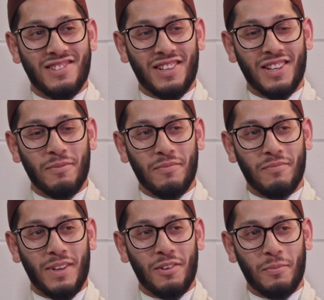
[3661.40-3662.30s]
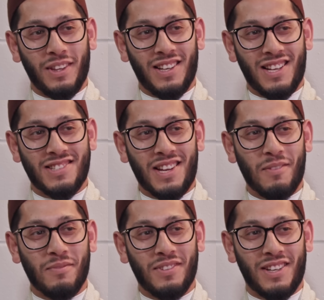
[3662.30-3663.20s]
Inshallah, may not be the last
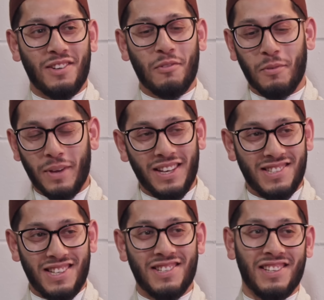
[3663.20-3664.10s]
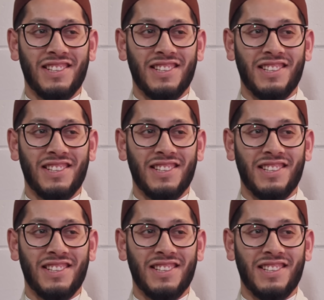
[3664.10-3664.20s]
time. And I know we barely see each